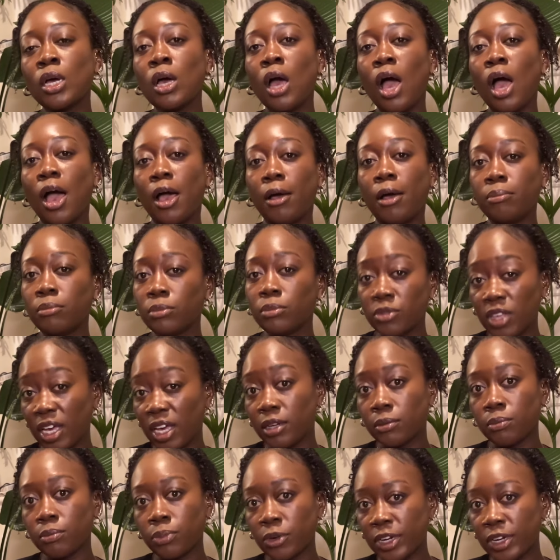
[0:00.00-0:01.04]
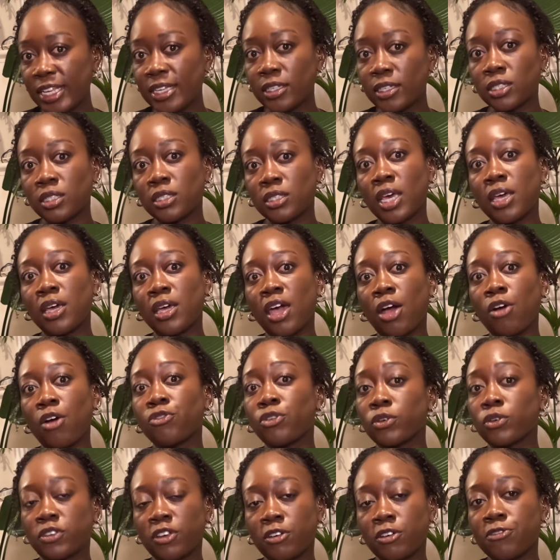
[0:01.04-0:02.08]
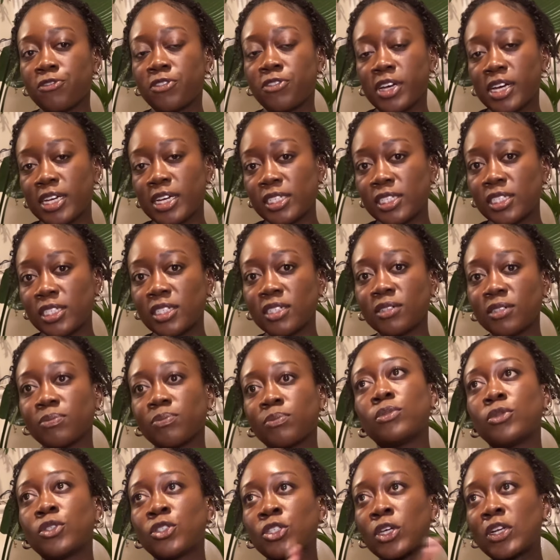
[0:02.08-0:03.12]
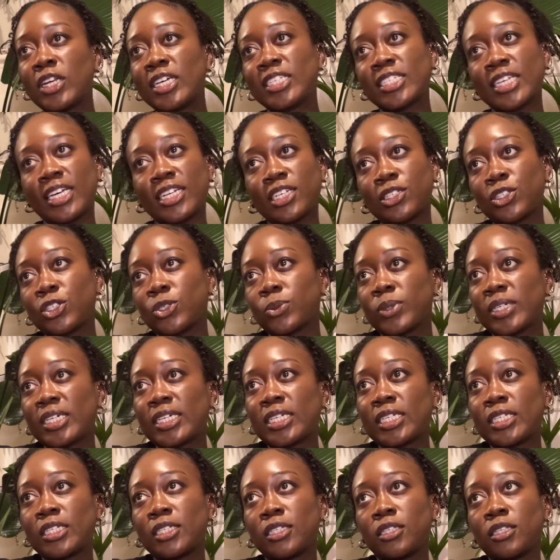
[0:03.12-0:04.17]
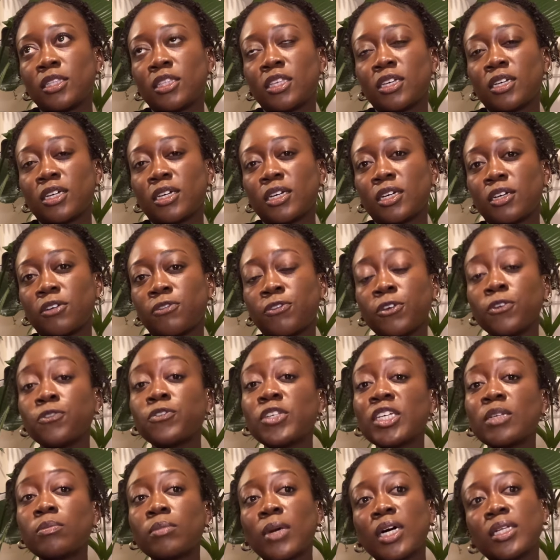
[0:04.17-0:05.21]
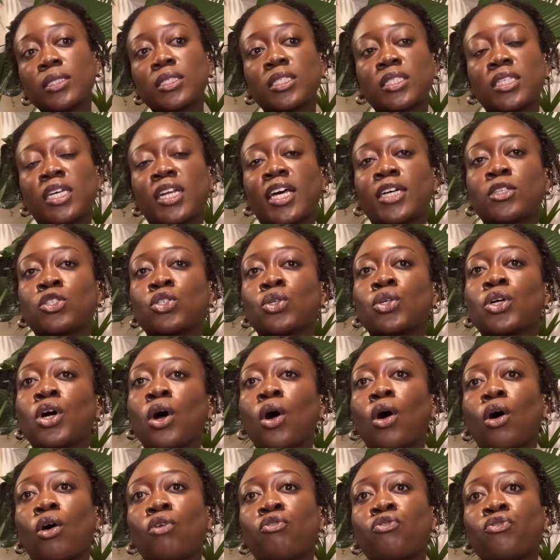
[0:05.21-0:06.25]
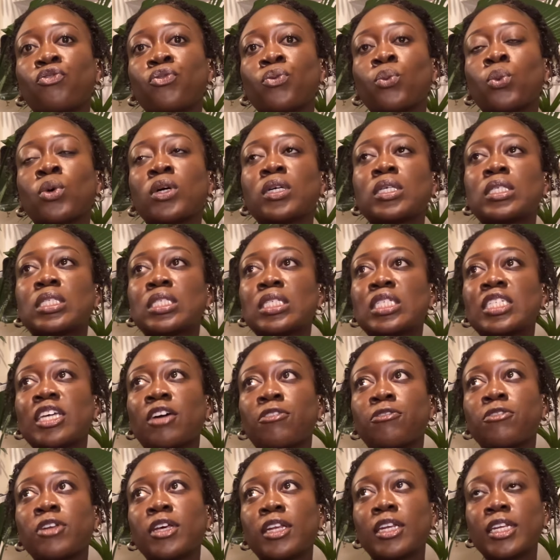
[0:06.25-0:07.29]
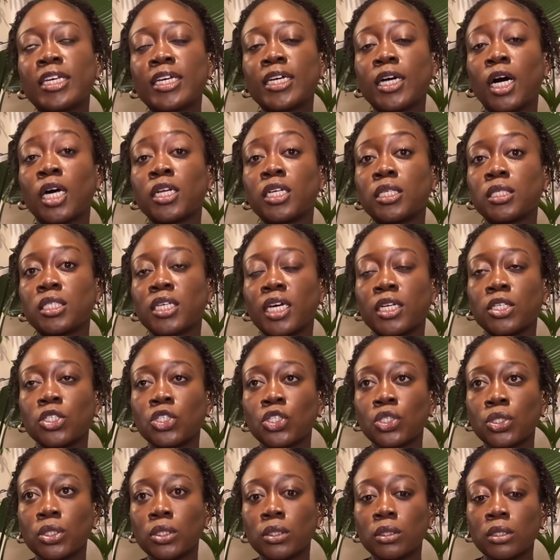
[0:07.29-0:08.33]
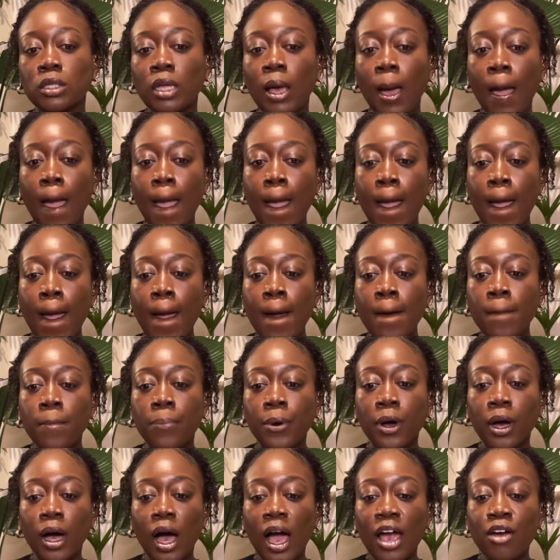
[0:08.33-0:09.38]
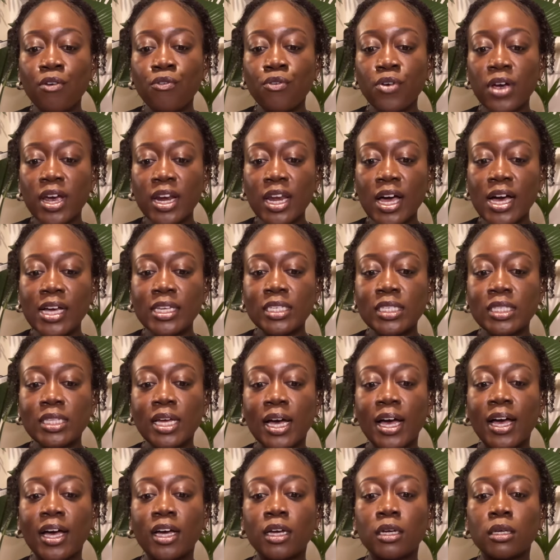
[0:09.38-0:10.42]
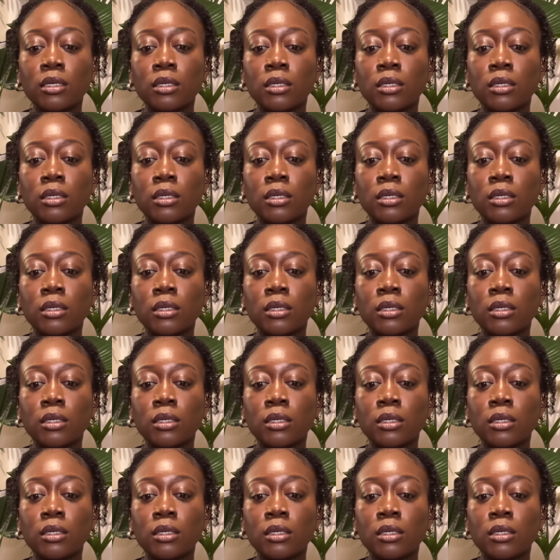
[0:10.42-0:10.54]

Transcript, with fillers: um, then please take care of yourself first. So let's get into it. The 15 months that I took off was definitely unintentional. But I realized that